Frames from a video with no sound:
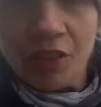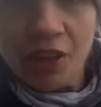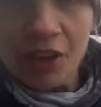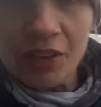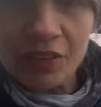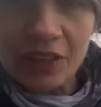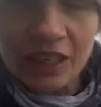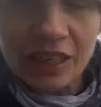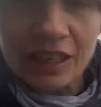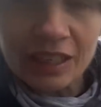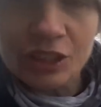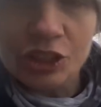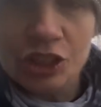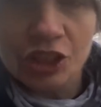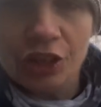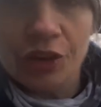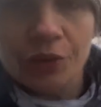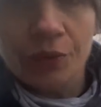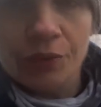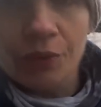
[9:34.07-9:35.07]
The only
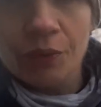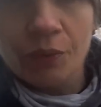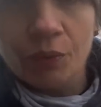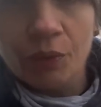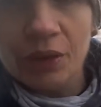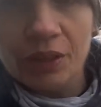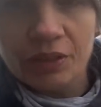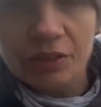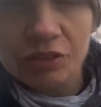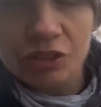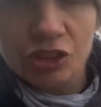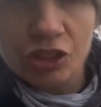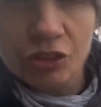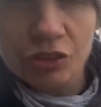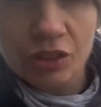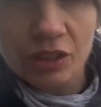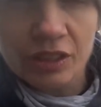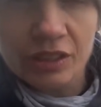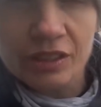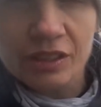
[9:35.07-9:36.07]
issue with
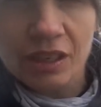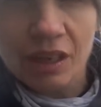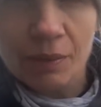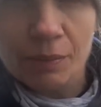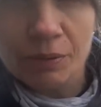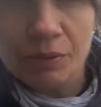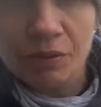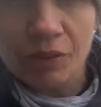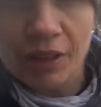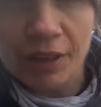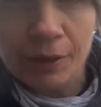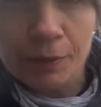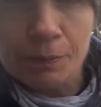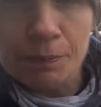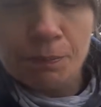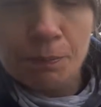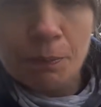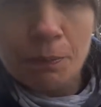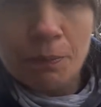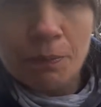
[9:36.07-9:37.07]
shooting this type of thing,
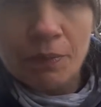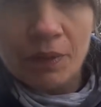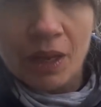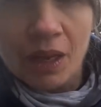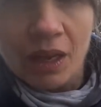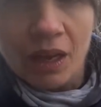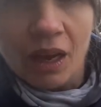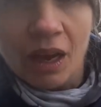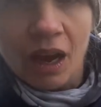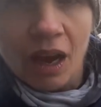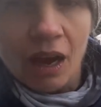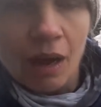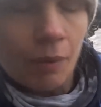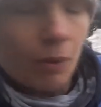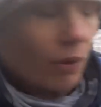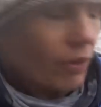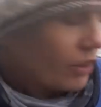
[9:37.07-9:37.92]
I'm